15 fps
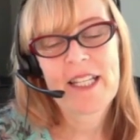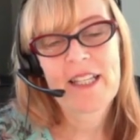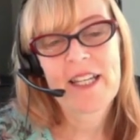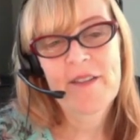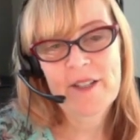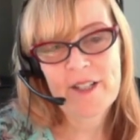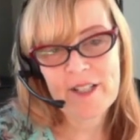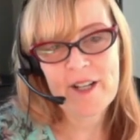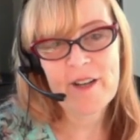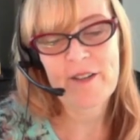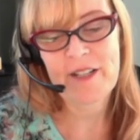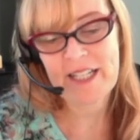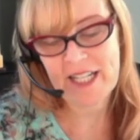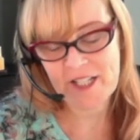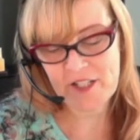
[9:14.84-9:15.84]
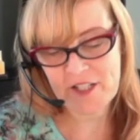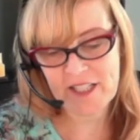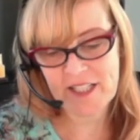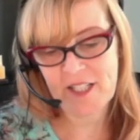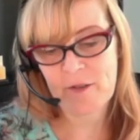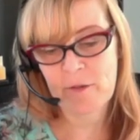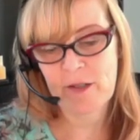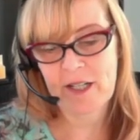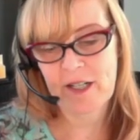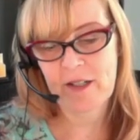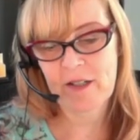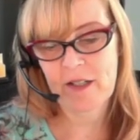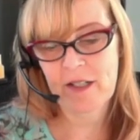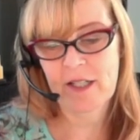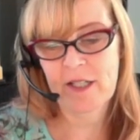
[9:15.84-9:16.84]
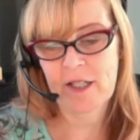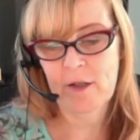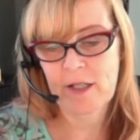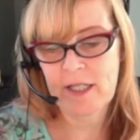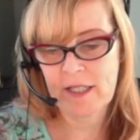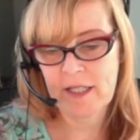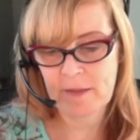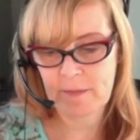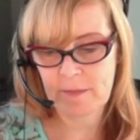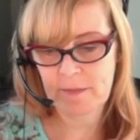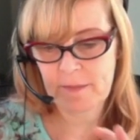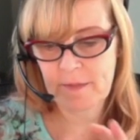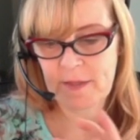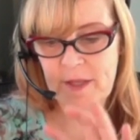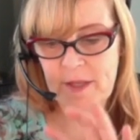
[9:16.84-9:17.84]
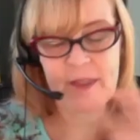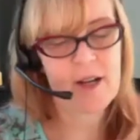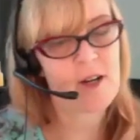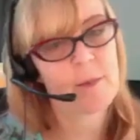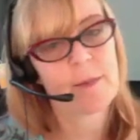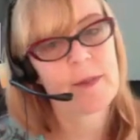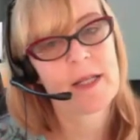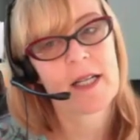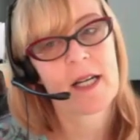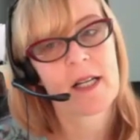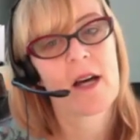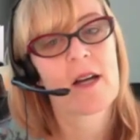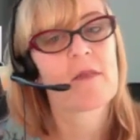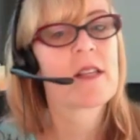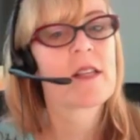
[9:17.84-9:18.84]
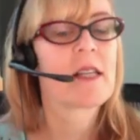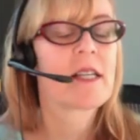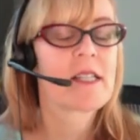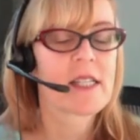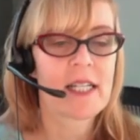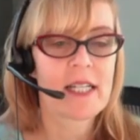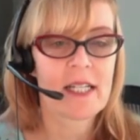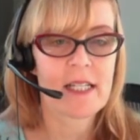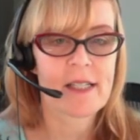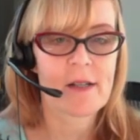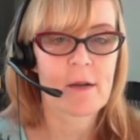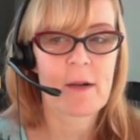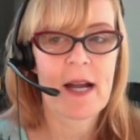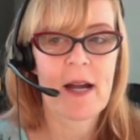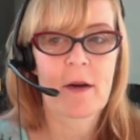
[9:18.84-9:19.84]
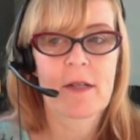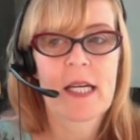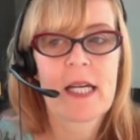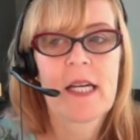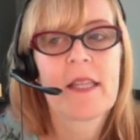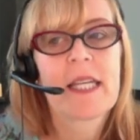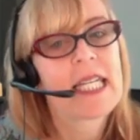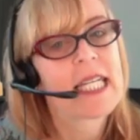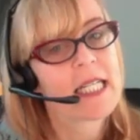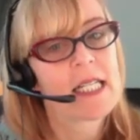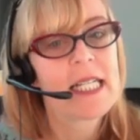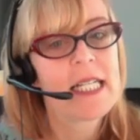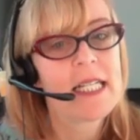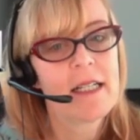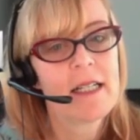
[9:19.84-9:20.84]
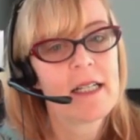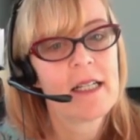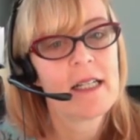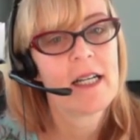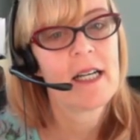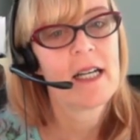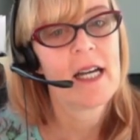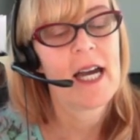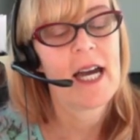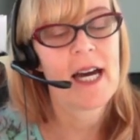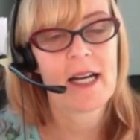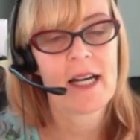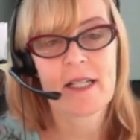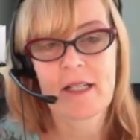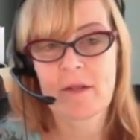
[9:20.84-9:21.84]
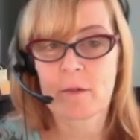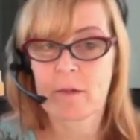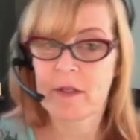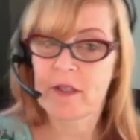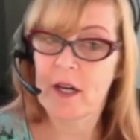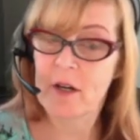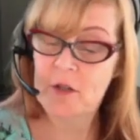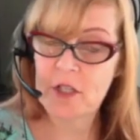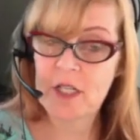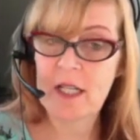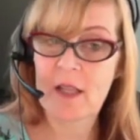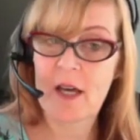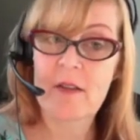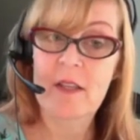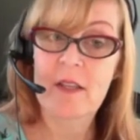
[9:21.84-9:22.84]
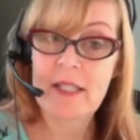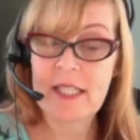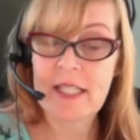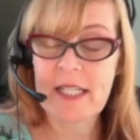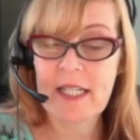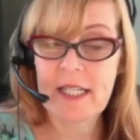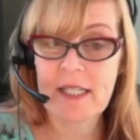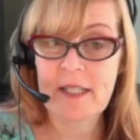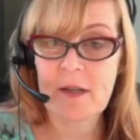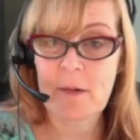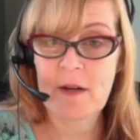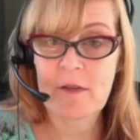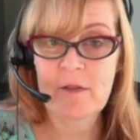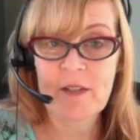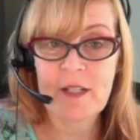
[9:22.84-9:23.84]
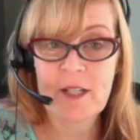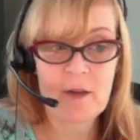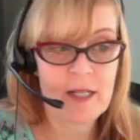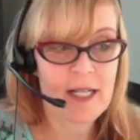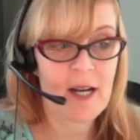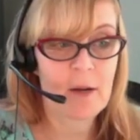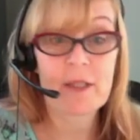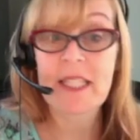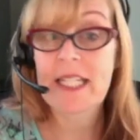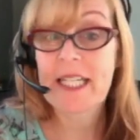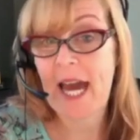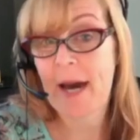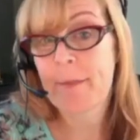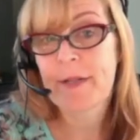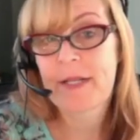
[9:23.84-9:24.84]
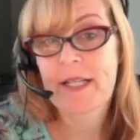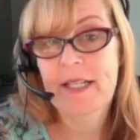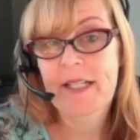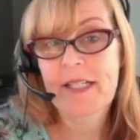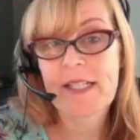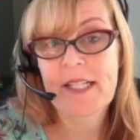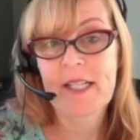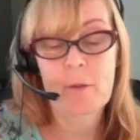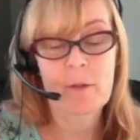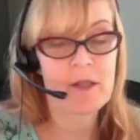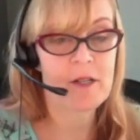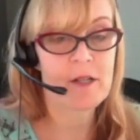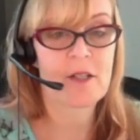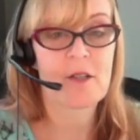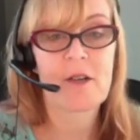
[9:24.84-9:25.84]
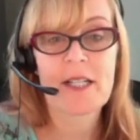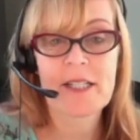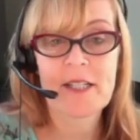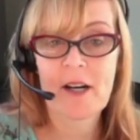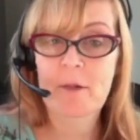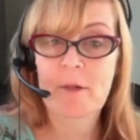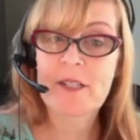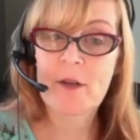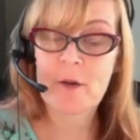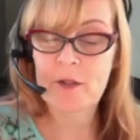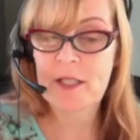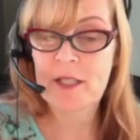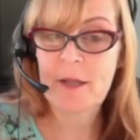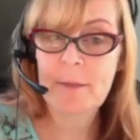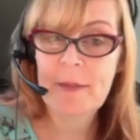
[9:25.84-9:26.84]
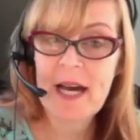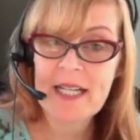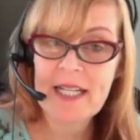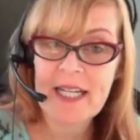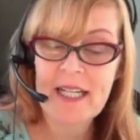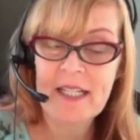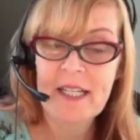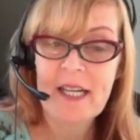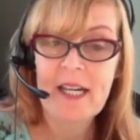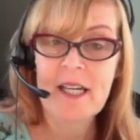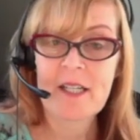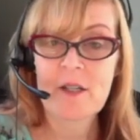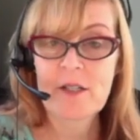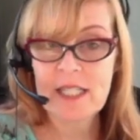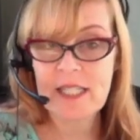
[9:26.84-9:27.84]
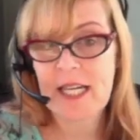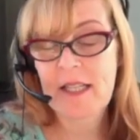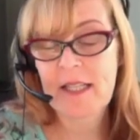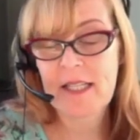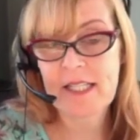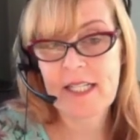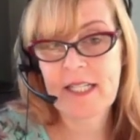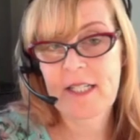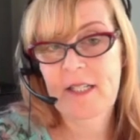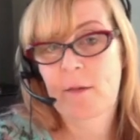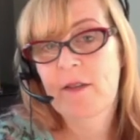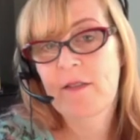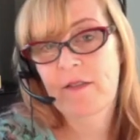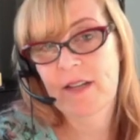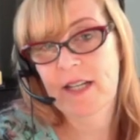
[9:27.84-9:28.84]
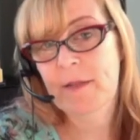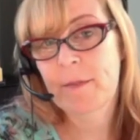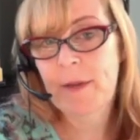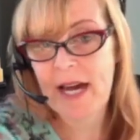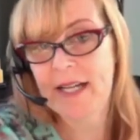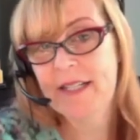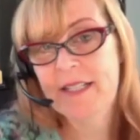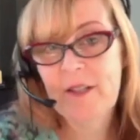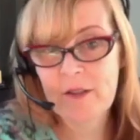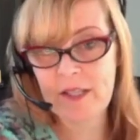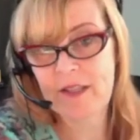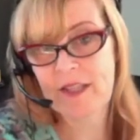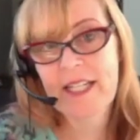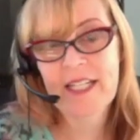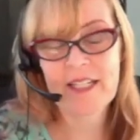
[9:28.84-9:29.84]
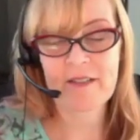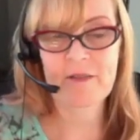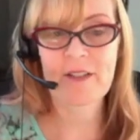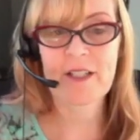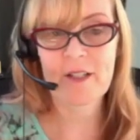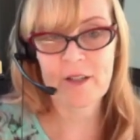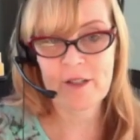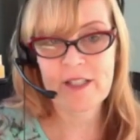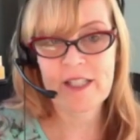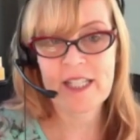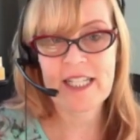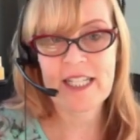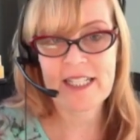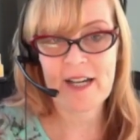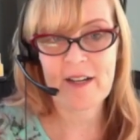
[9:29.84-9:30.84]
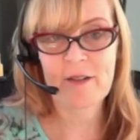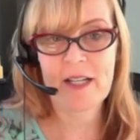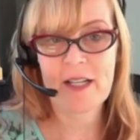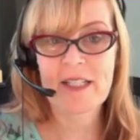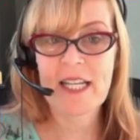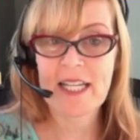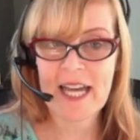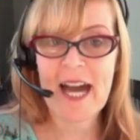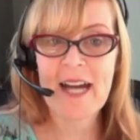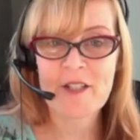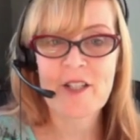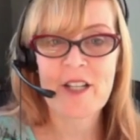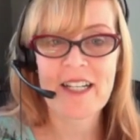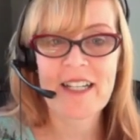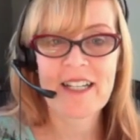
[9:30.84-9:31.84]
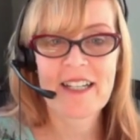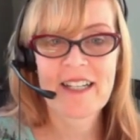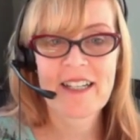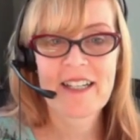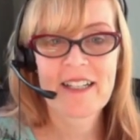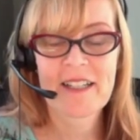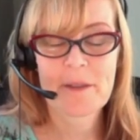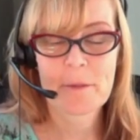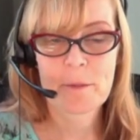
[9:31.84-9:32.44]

When I love your clarification, where, in maybe therapy, a lot of the listening is around the healing. Mm-hmm. And with coaching, a lot of the listening is around figuring out what the gap is, where their strengths are, what's holding them back, and using that listening to reflect back so that they can figure those things out and take action.